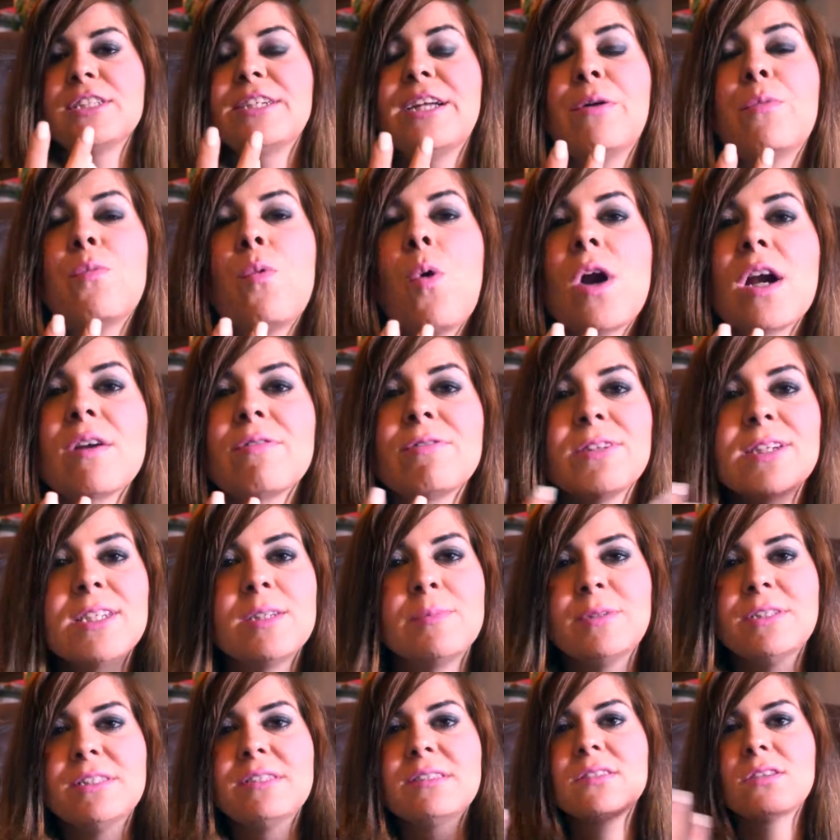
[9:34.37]
And I want everything
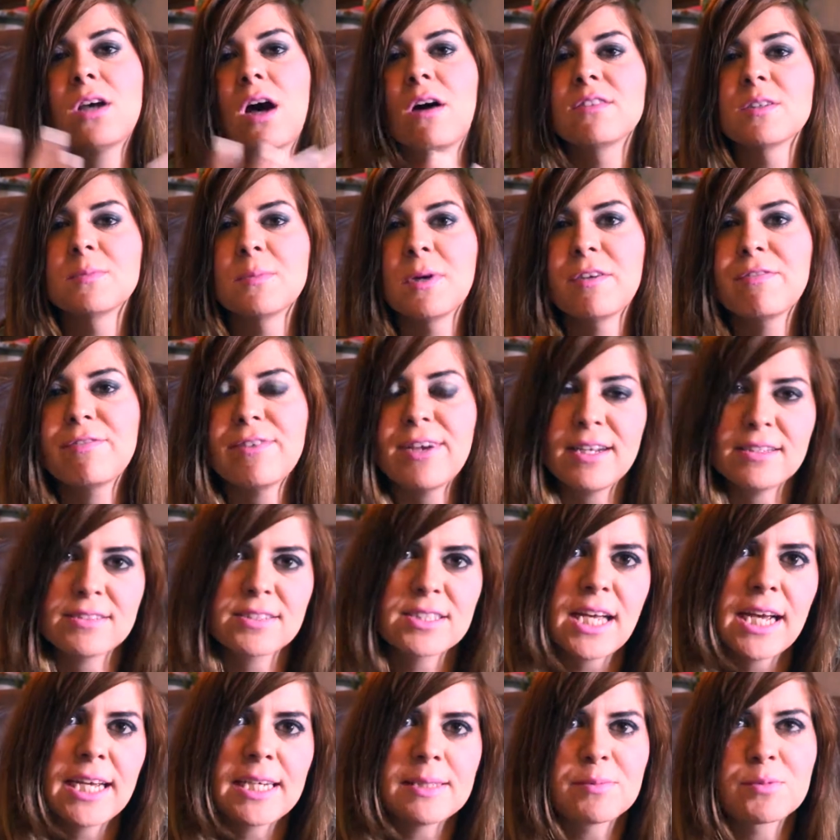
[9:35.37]
to be soft on my
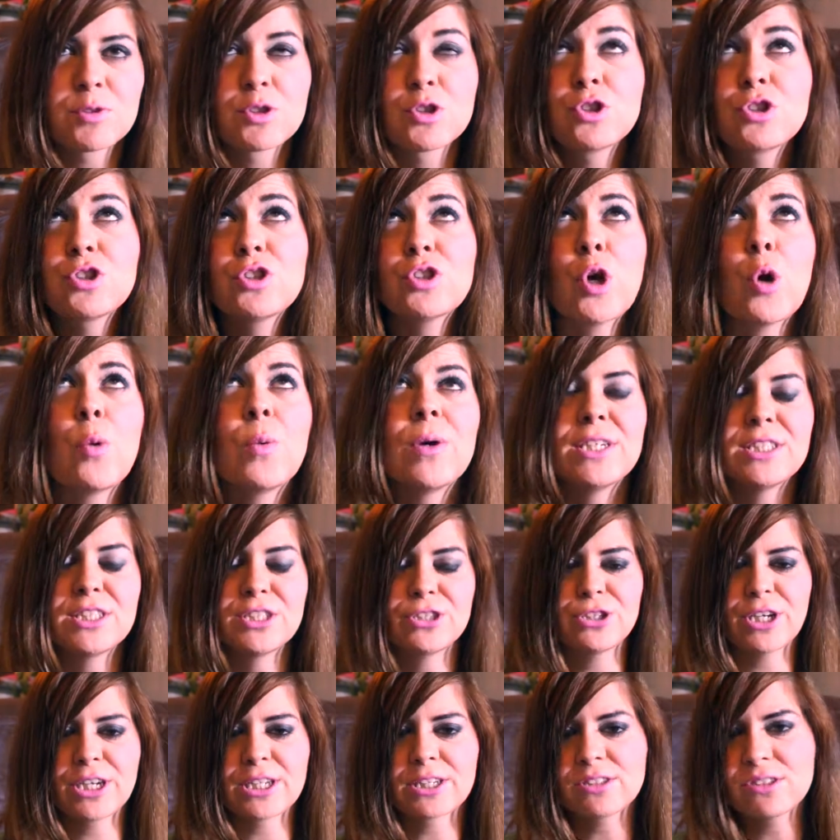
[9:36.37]
face. I am so
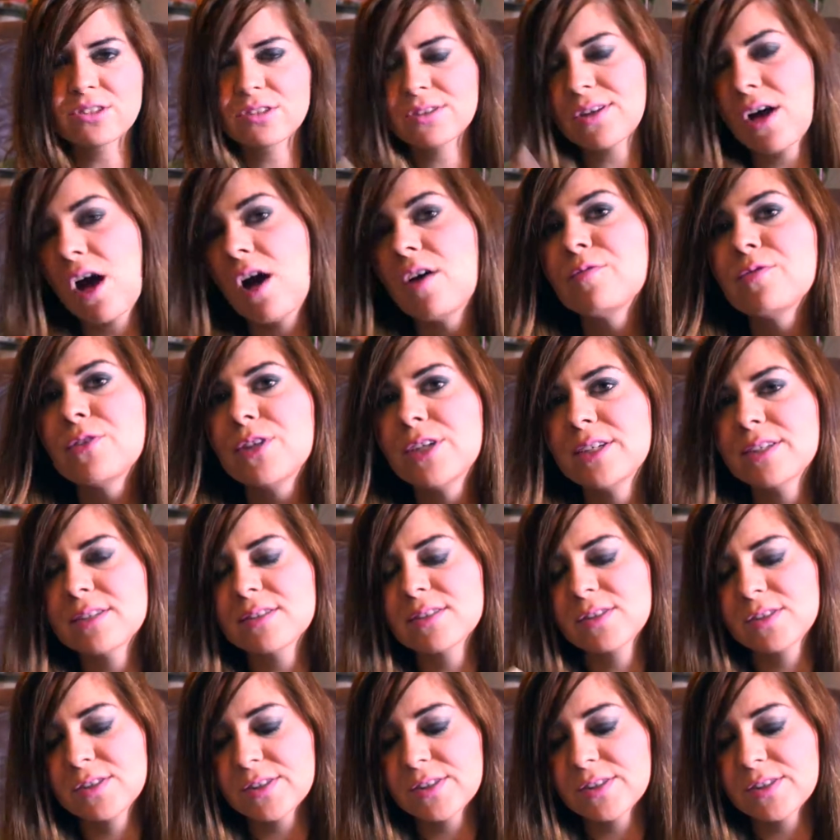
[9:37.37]
into like the soft look.